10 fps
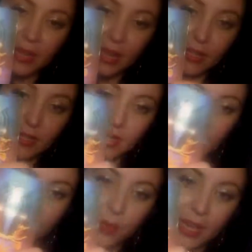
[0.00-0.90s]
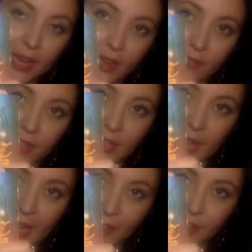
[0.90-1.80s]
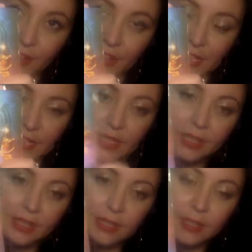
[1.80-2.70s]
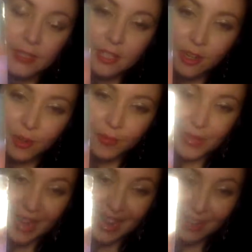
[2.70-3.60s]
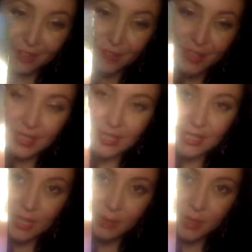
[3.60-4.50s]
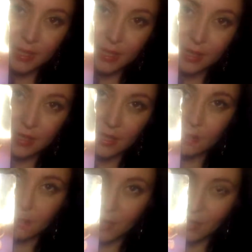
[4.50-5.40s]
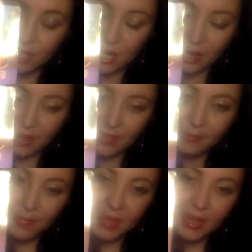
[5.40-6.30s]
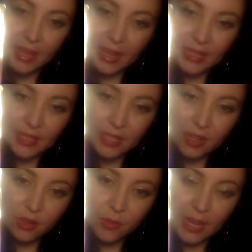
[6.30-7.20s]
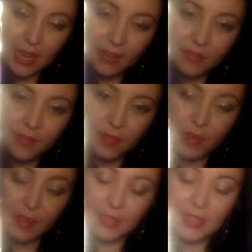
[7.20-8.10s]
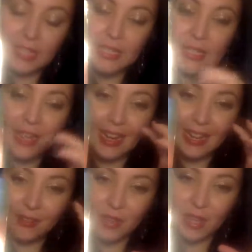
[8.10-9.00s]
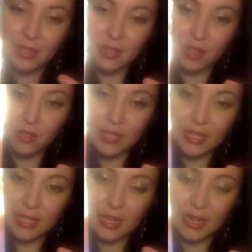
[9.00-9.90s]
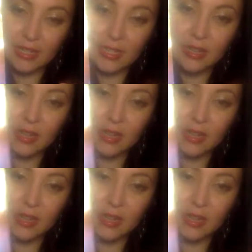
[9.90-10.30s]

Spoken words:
And so we have the Hierophant. So the Hierophant is typically the marriage card. And so we have this kind of exalted idea